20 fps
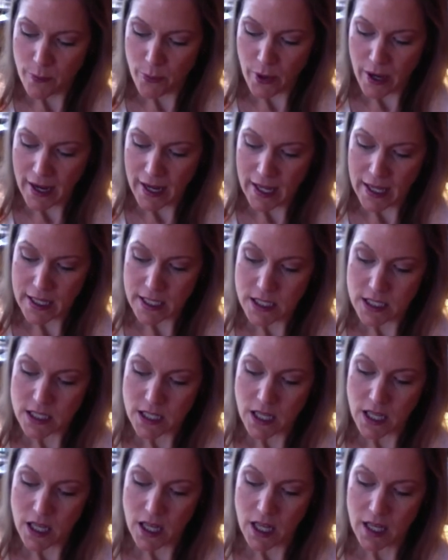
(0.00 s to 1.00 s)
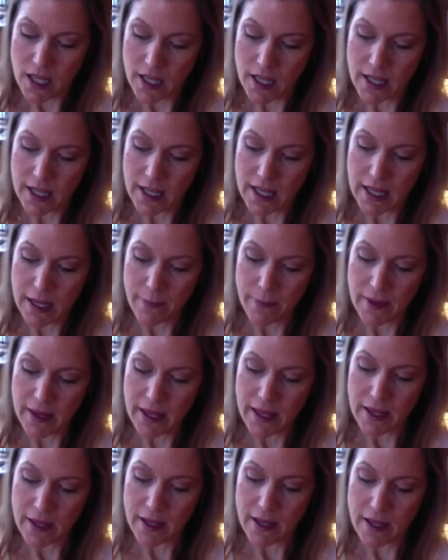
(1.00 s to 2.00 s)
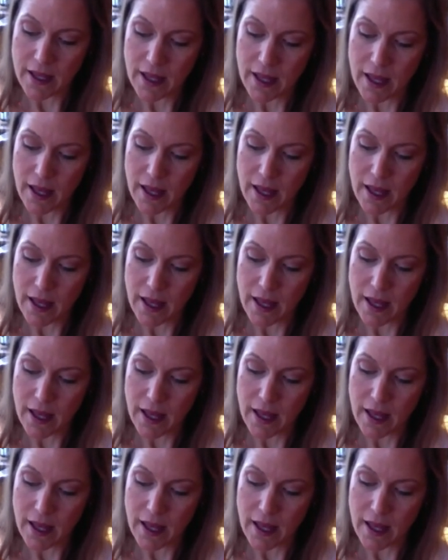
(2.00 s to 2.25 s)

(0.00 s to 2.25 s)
brand Akemi